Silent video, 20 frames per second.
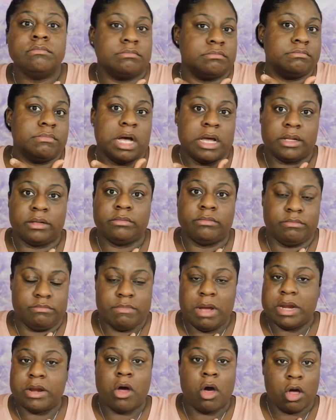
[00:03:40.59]

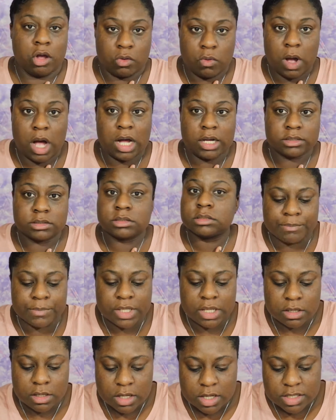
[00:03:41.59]
my dog walked.
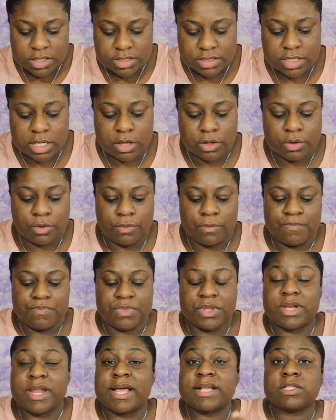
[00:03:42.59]
So
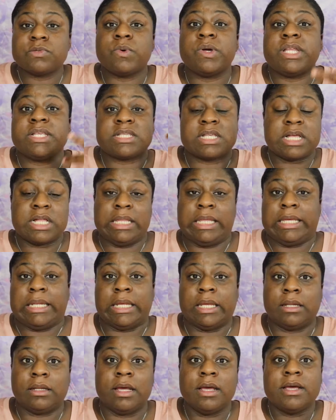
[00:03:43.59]
the next one is
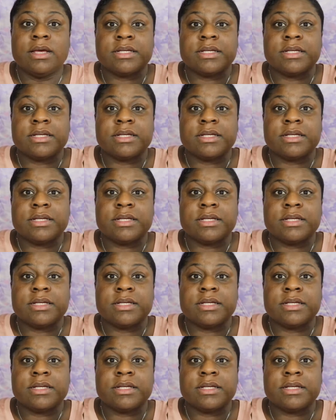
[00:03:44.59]
cleaning.